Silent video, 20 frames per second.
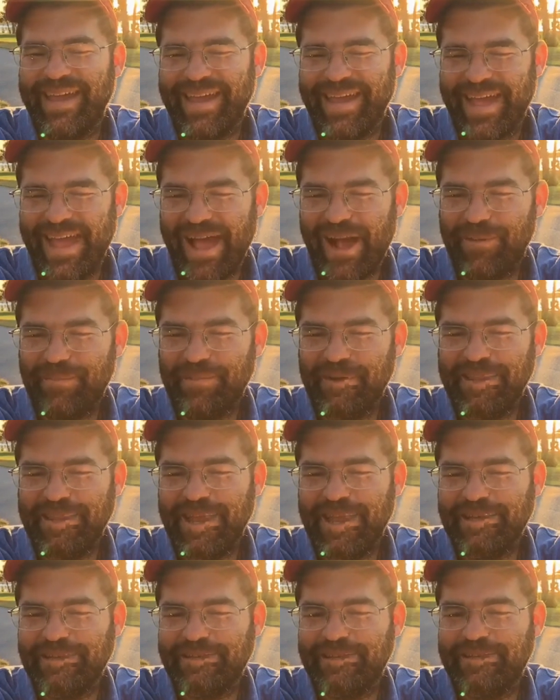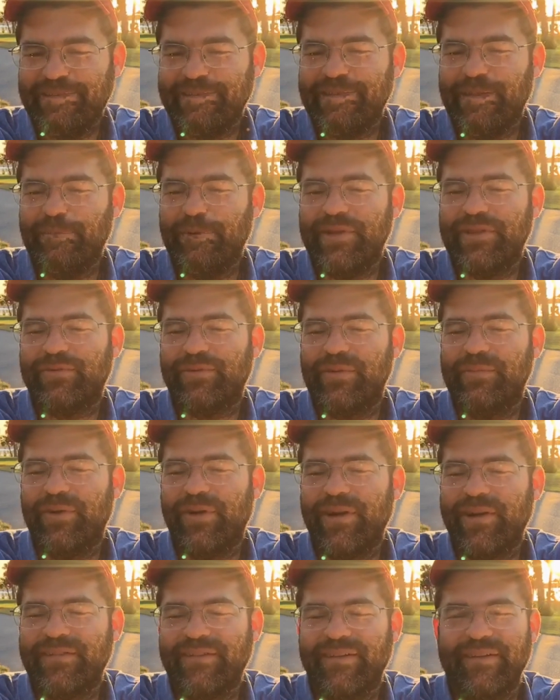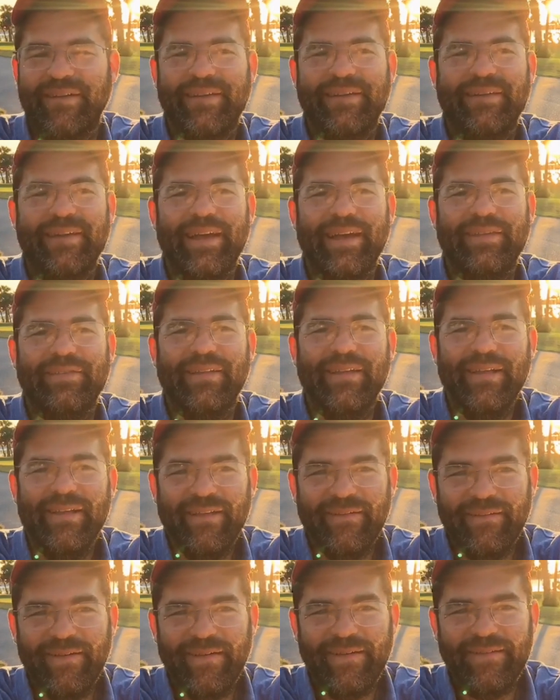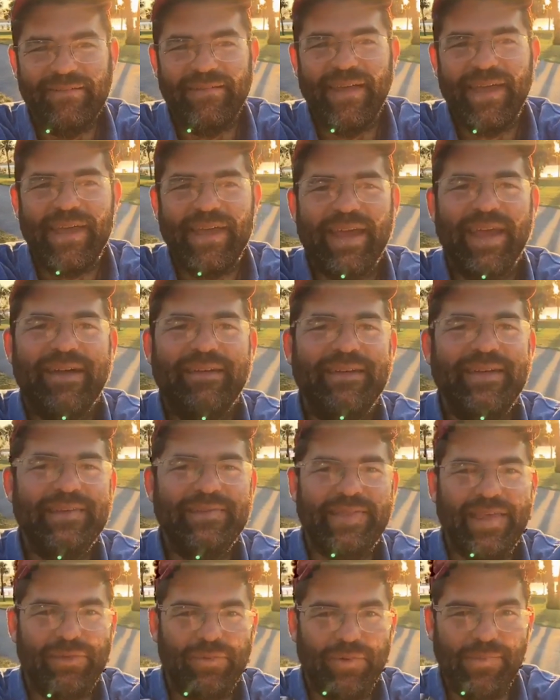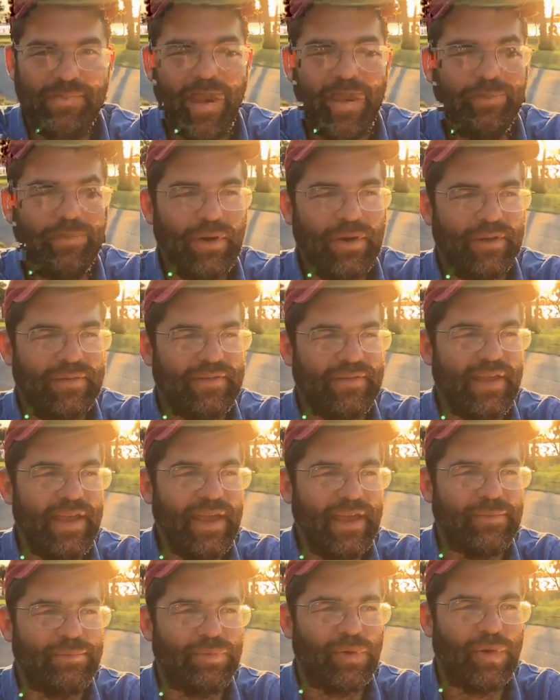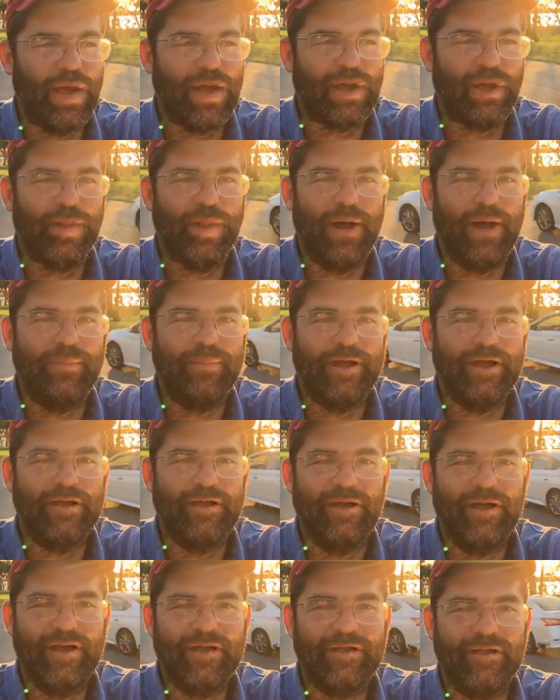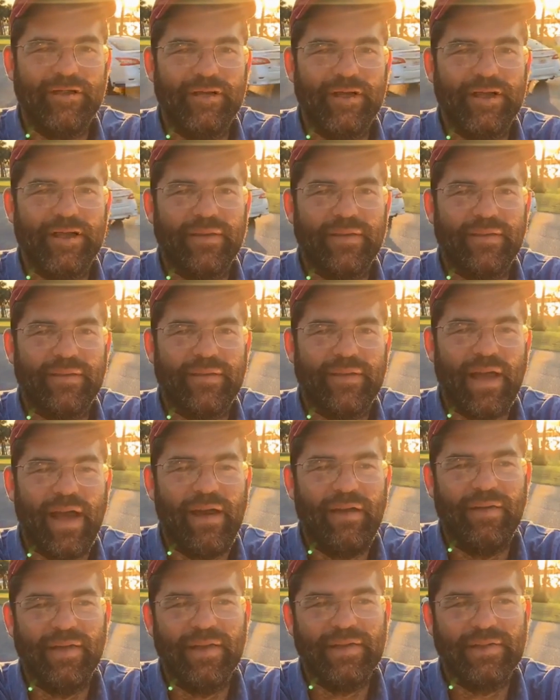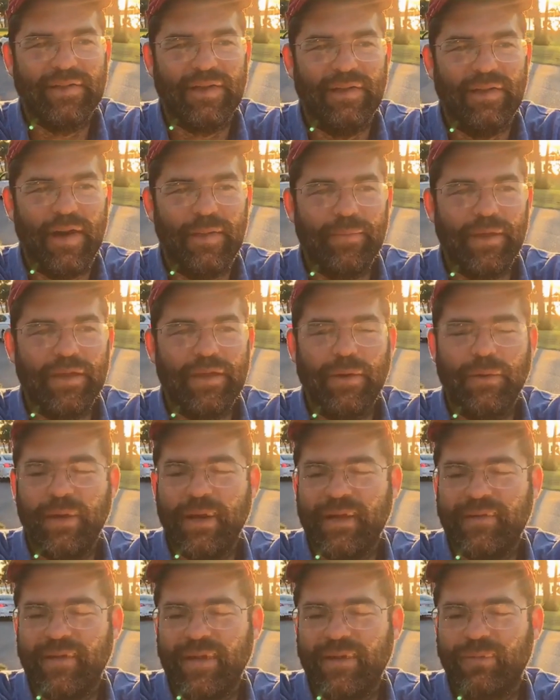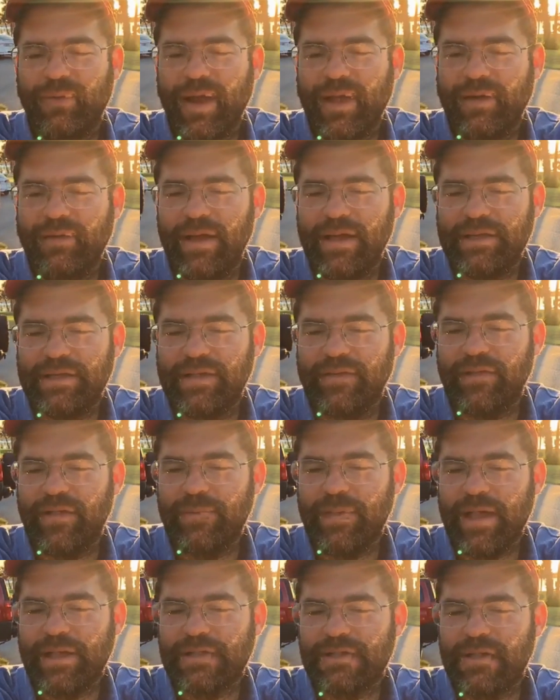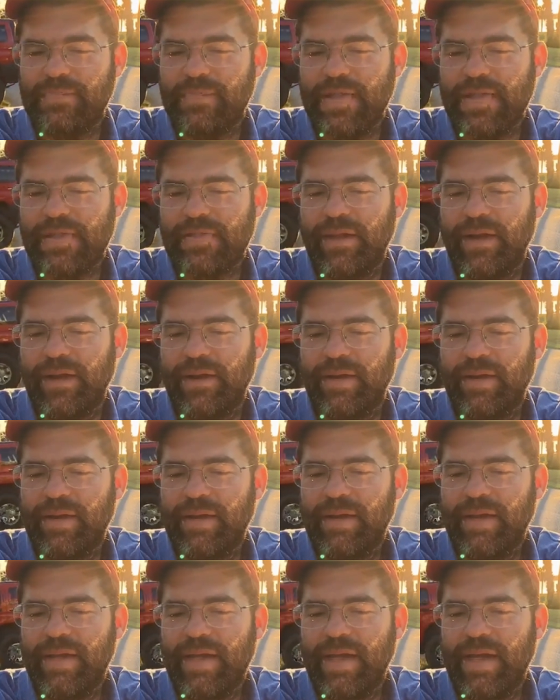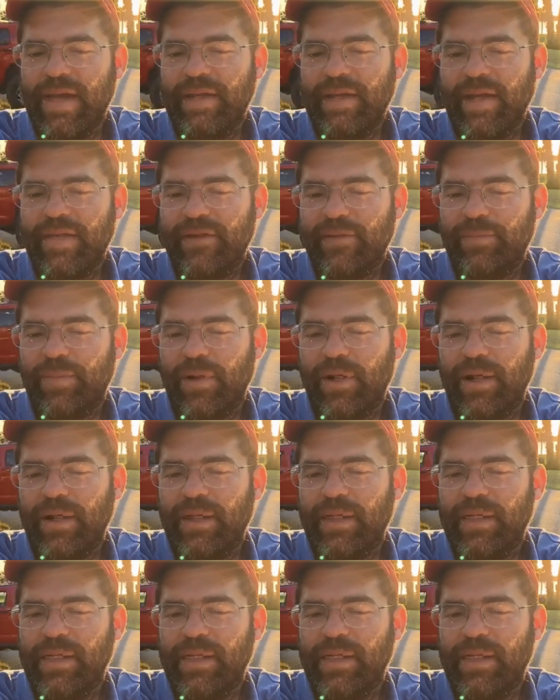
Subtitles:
how pretentious someone's remarks are in class. Well, hey, at least they remember seeing Barack Obama in law school, and college, Columbia, no one has any recollection of him actually being there. Another part,